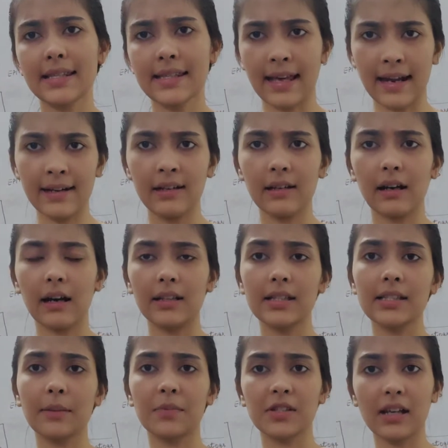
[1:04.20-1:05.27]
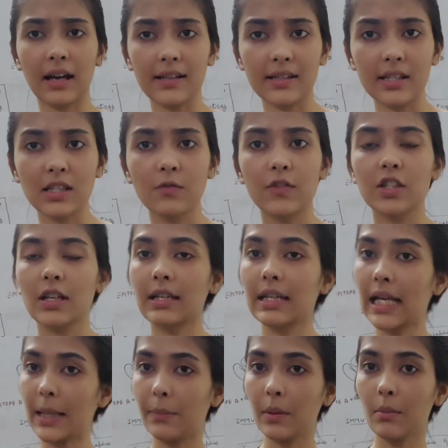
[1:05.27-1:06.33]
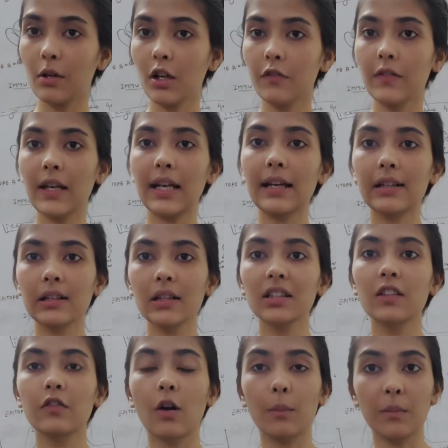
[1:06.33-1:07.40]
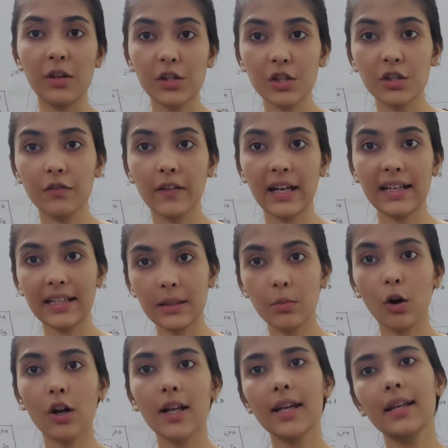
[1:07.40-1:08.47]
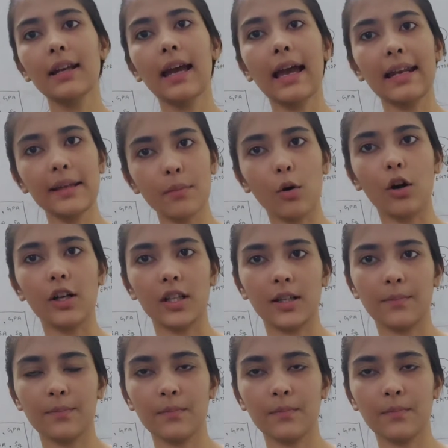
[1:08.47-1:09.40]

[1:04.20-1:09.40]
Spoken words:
as I said, are the substances which are capable of eliciting the formation of antibody in any body,